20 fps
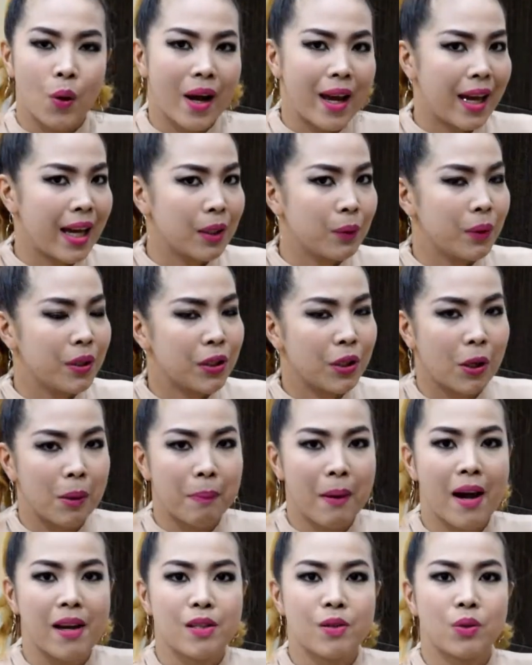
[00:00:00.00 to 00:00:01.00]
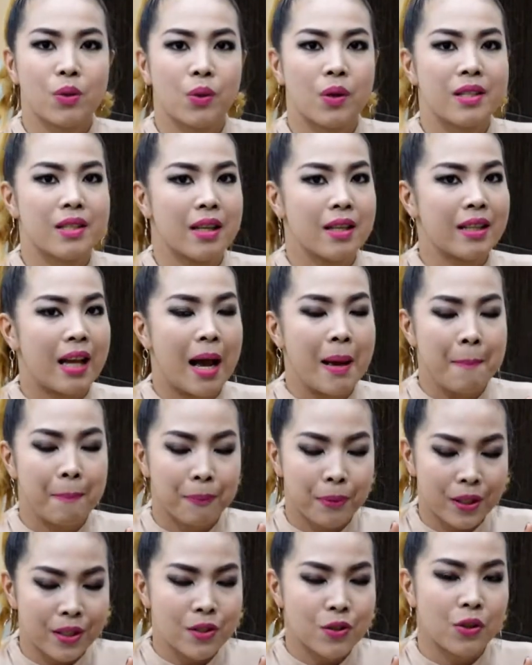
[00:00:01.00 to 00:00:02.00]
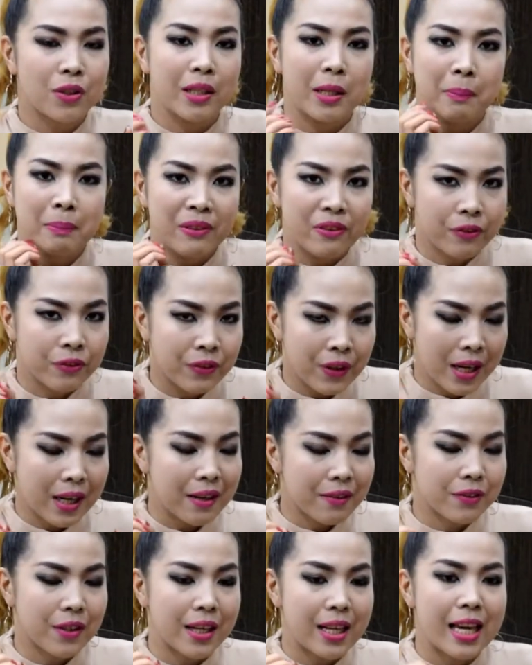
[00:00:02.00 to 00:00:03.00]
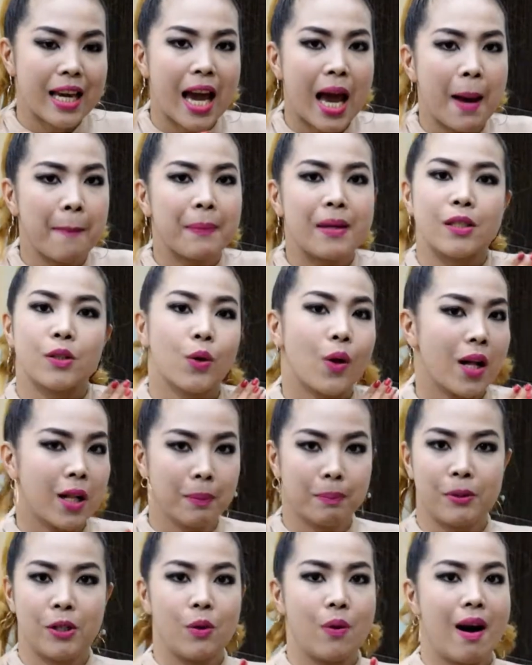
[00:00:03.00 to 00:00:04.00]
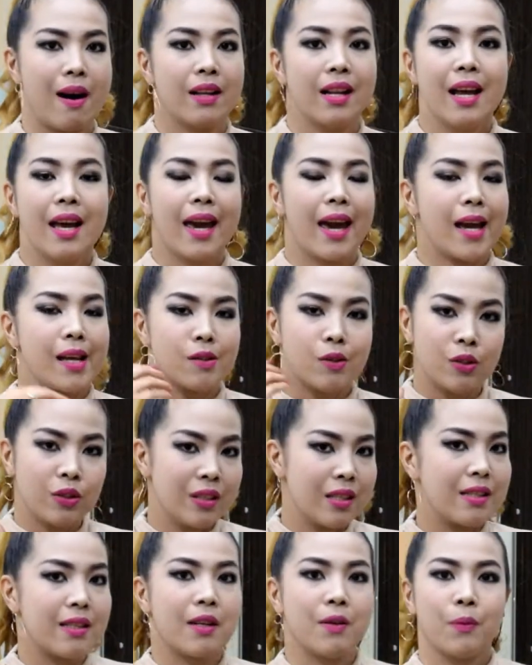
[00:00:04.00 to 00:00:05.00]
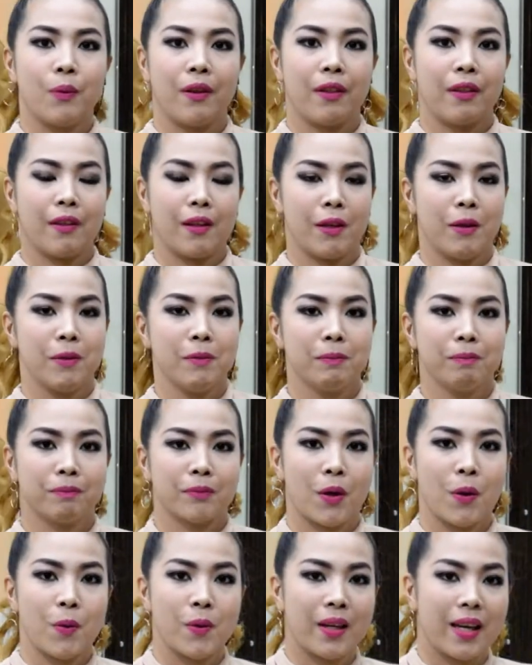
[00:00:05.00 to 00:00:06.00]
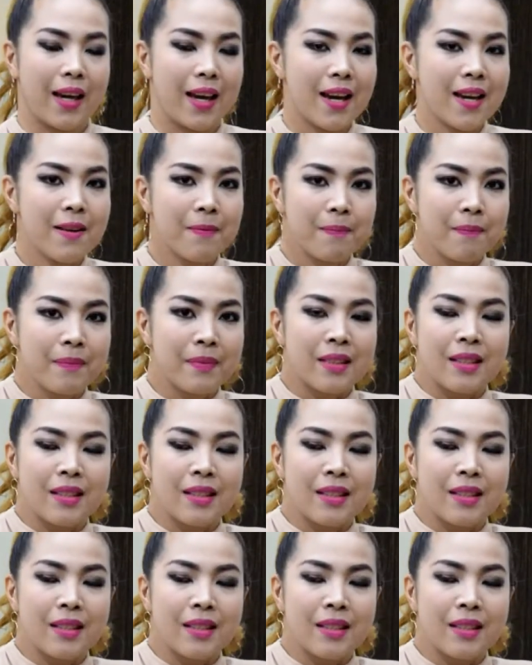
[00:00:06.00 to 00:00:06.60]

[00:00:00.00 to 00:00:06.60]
Go ahead with your pastors and I'm pretty sure they'll be very, very happy to help you out and to listen with you. Okay?